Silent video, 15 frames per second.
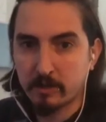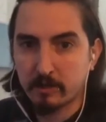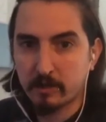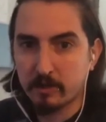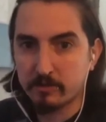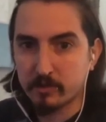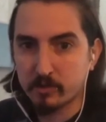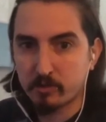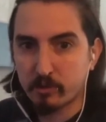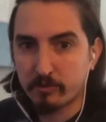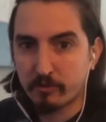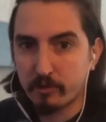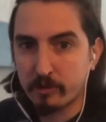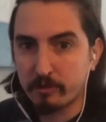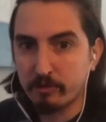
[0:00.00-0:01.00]
kind of
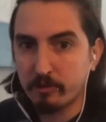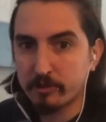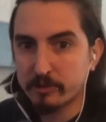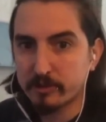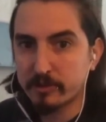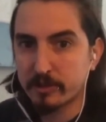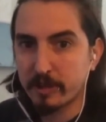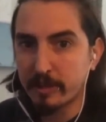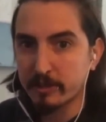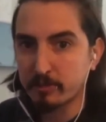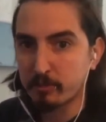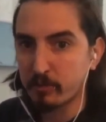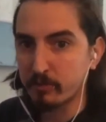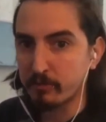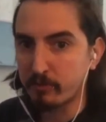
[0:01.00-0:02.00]
storefront looks as
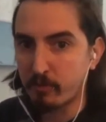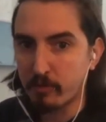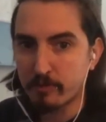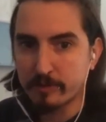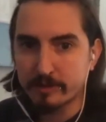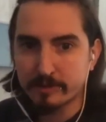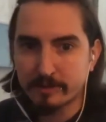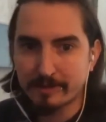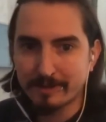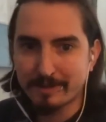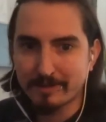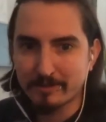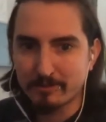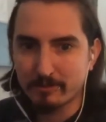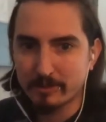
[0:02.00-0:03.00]
performant
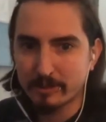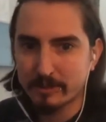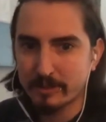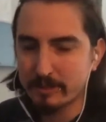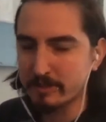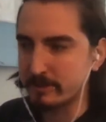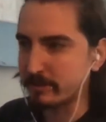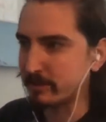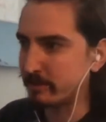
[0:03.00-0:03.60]
as it really is,